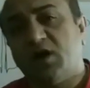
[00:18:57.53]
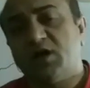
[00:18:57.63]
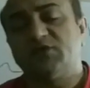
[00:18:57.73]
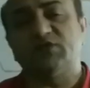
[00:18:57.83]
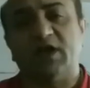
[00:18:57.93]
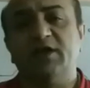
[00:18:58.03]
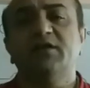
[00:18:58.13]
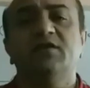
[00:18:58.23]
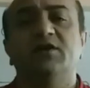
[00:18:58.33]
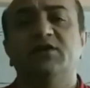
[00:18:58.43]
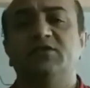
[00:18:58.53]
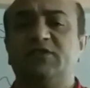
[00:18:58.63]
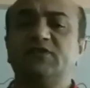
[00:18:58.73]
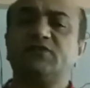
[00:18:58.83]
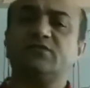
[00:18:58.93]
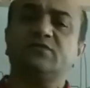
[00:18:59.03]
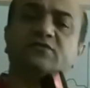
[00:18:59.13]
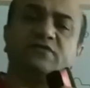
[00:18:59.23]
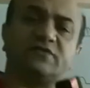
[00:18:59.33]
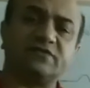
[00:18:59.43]
sign,
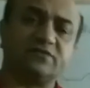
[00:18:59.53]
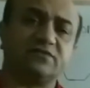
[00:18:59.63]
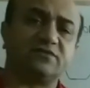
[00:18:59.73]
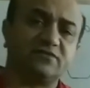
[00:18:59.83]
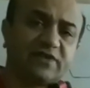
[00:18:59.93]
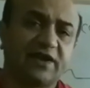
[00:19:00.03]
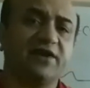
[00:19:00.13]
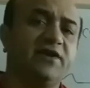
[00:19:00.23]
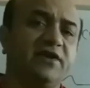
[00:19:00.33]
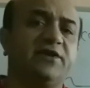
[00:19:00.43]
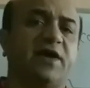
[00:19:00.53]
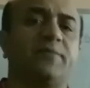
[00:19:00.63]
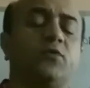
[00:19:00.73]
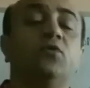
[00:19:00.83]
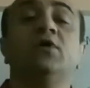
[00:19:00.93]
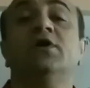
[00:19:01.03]
this second degree type 2